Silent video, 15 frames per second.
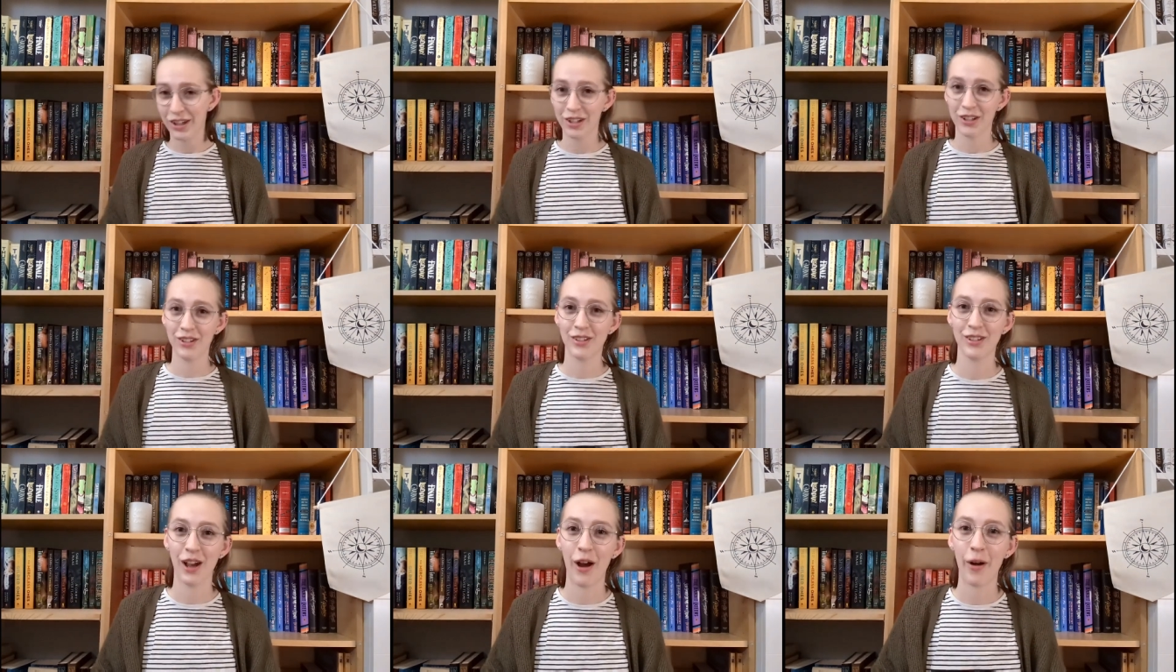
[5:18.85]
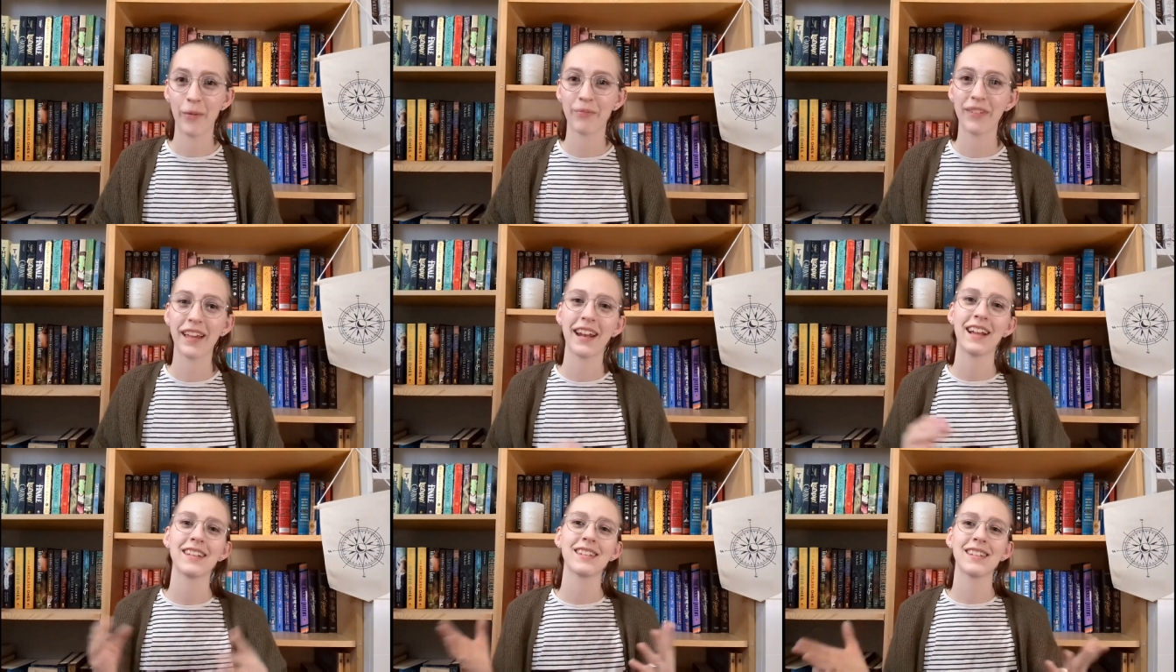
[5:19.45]
So, and
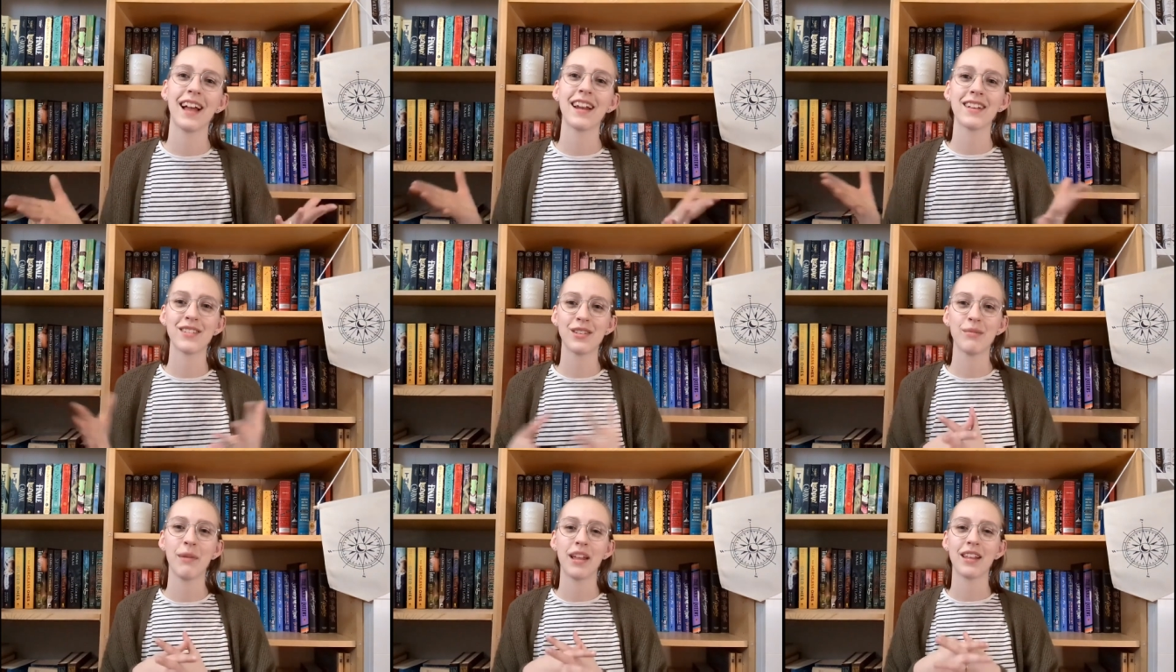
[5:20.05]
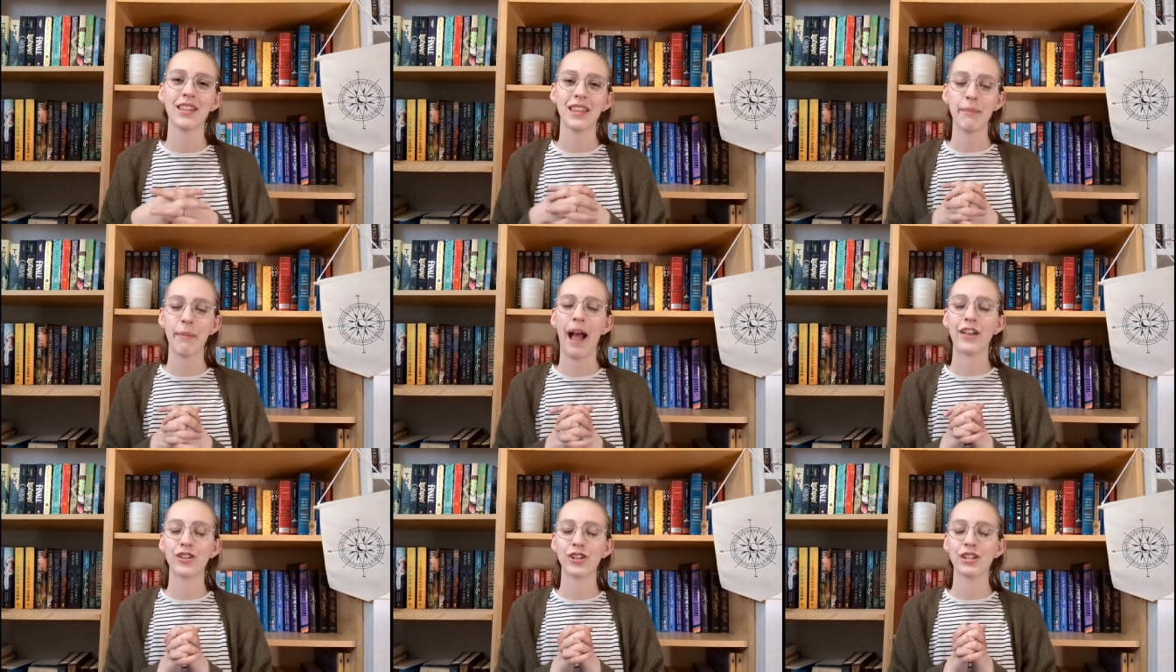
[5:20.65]
I decided to make the
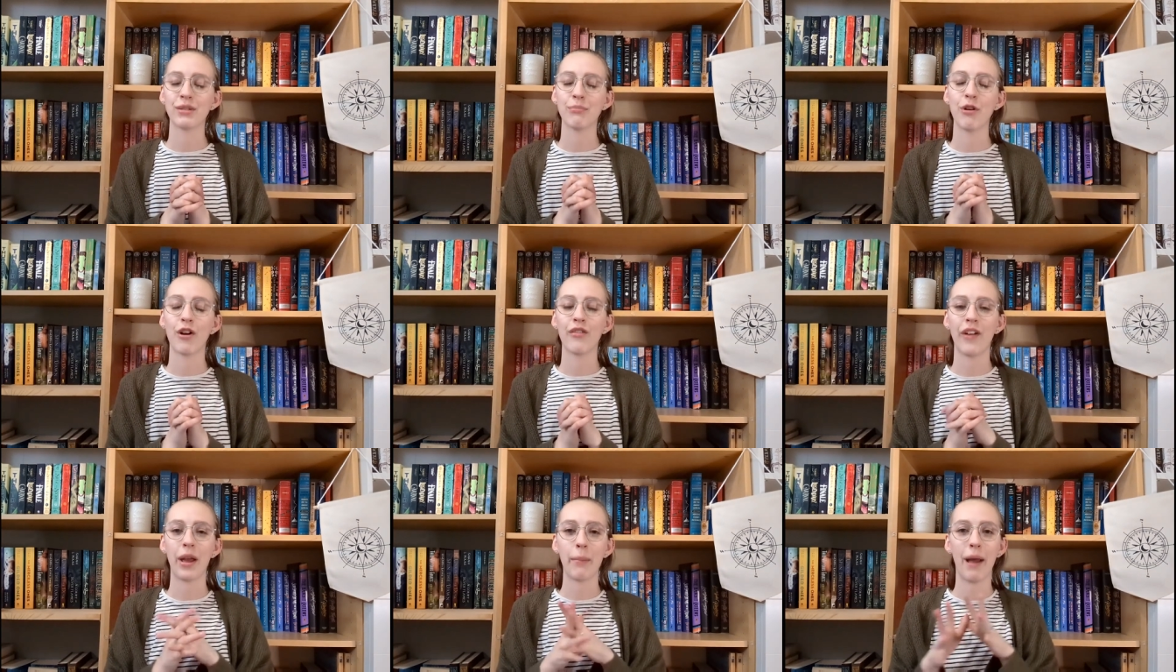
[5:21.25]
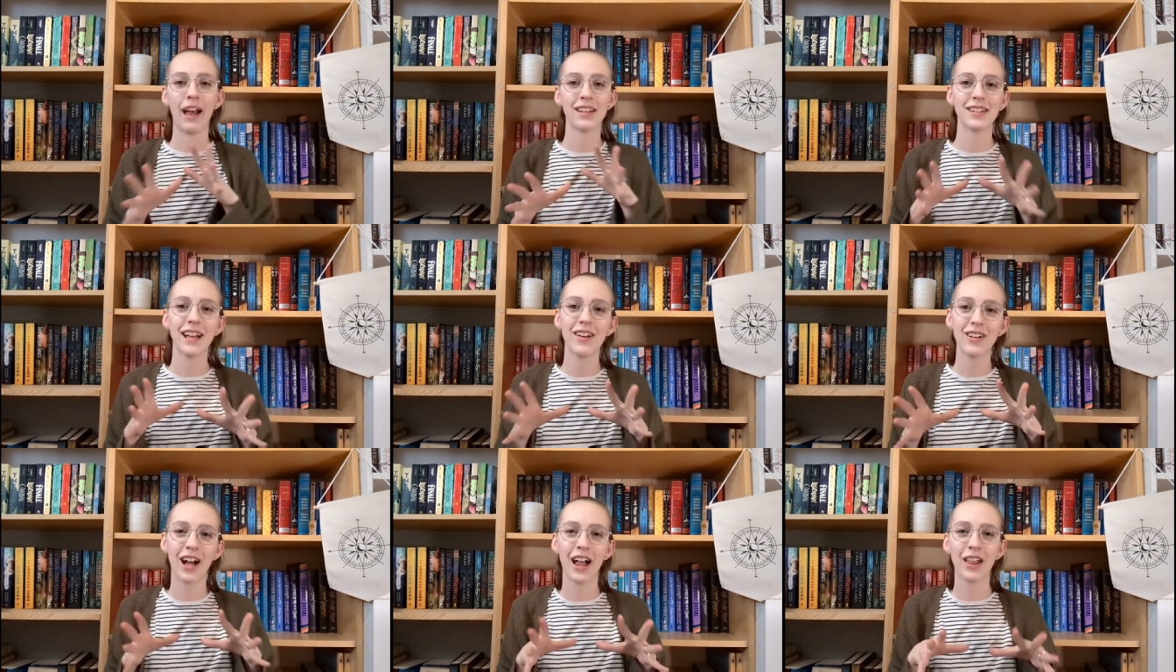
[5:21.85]
badges more of a
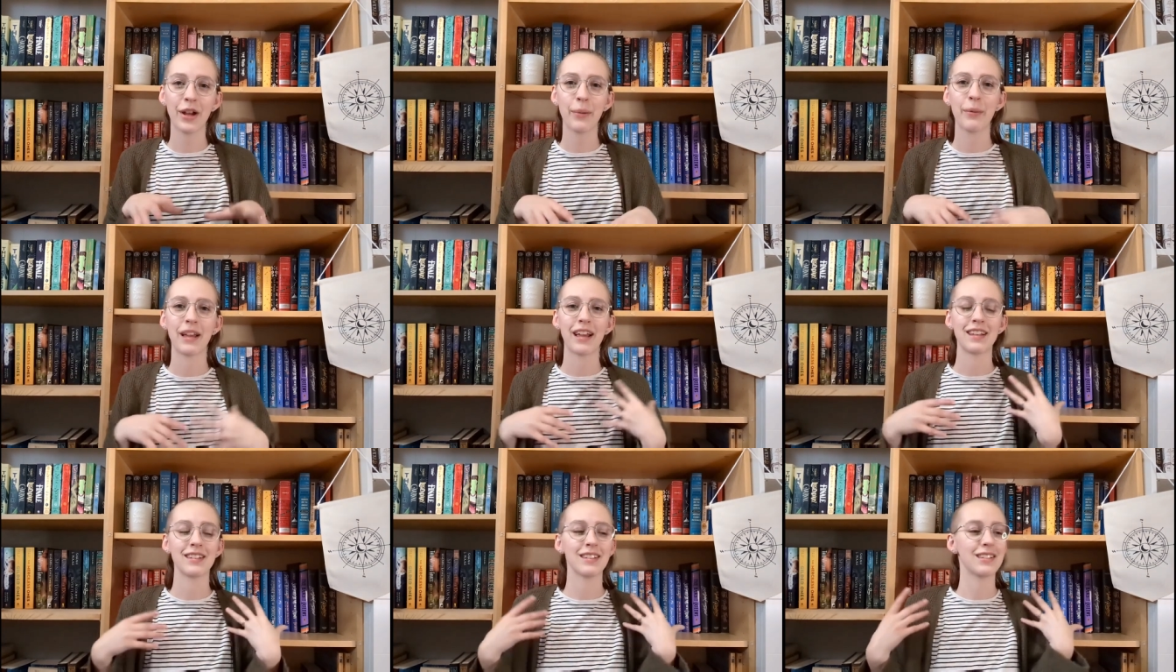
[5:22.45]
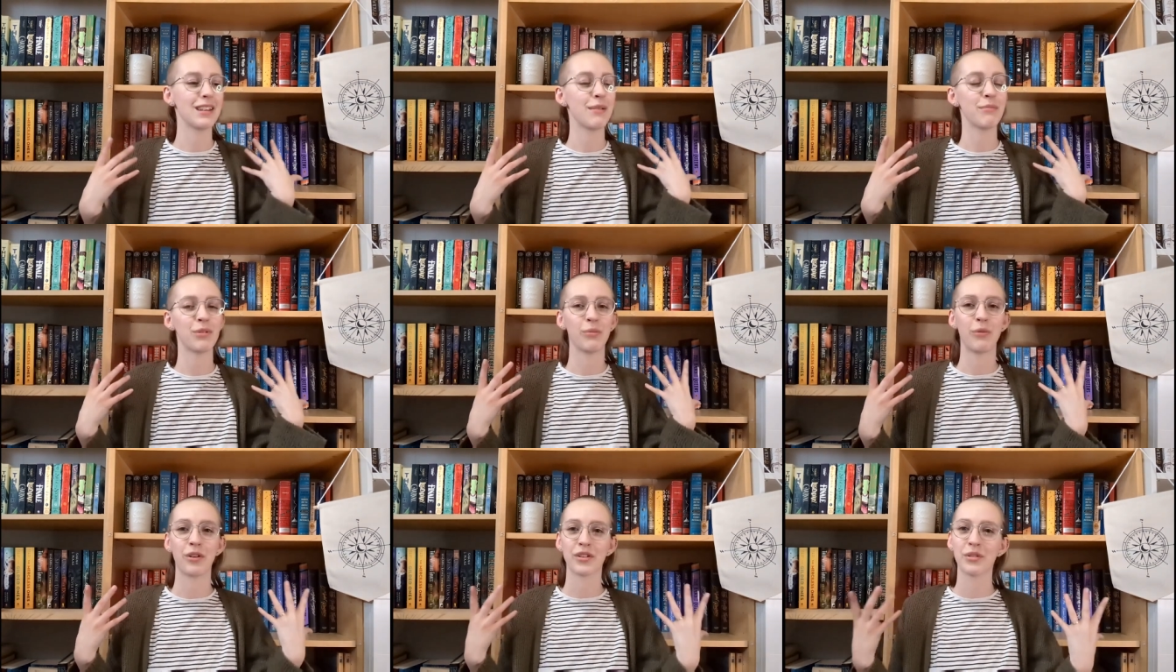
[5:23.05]
pastel color because it
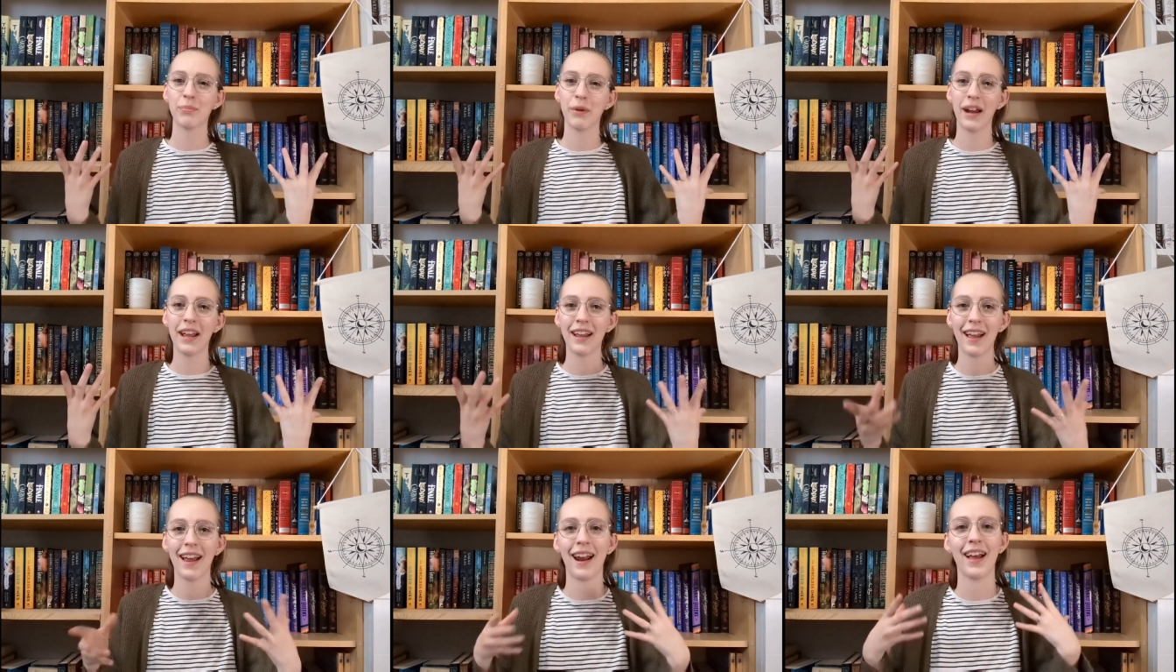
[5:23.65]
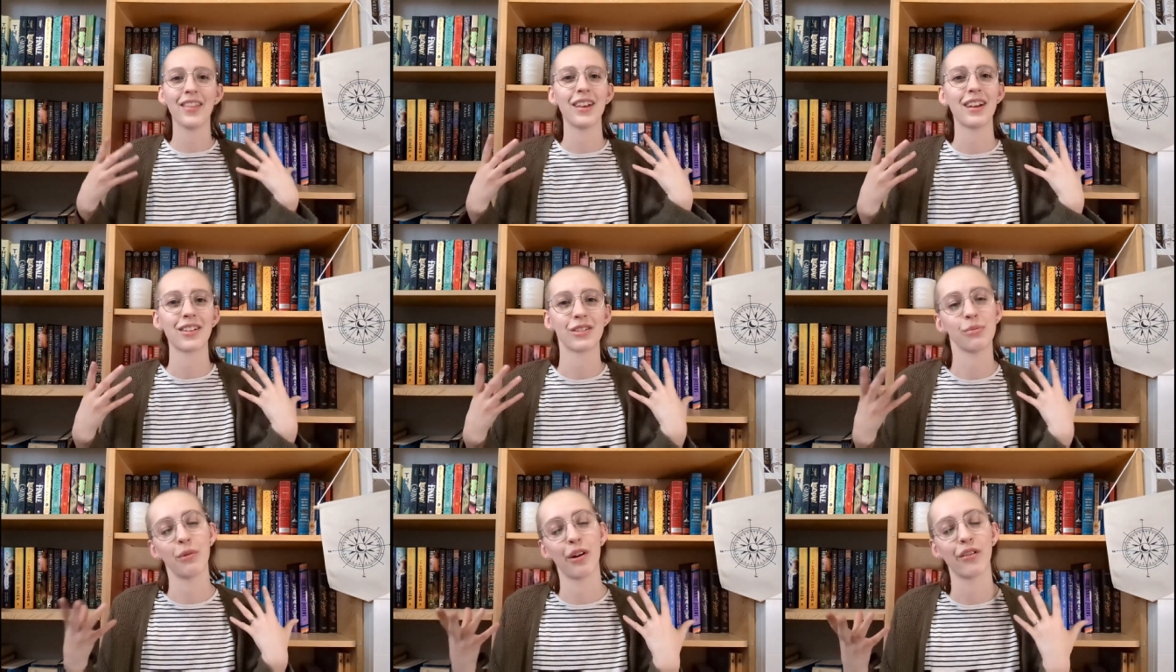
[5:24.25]
seems more spring and I think
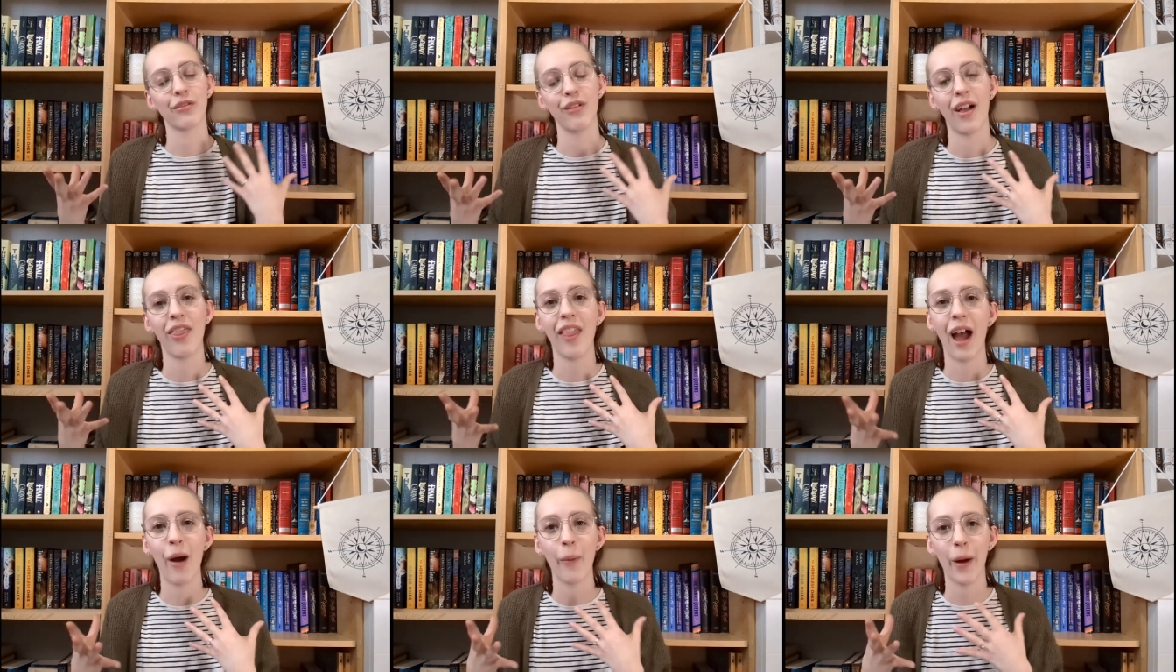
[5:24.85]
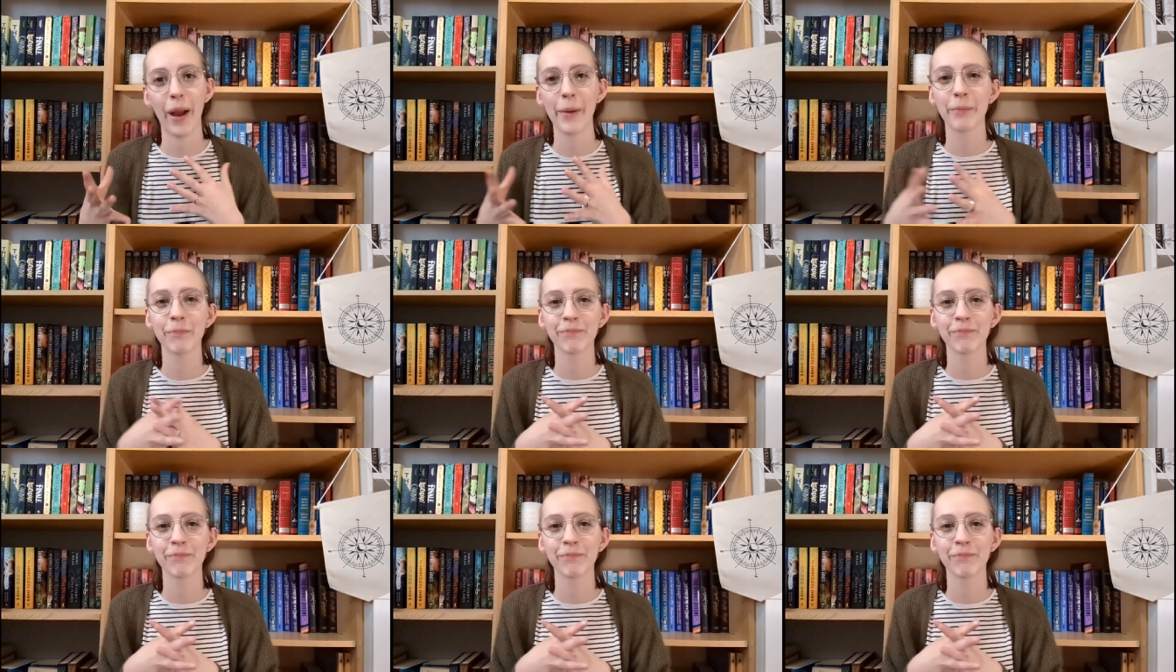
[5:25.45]
it's more fun that way.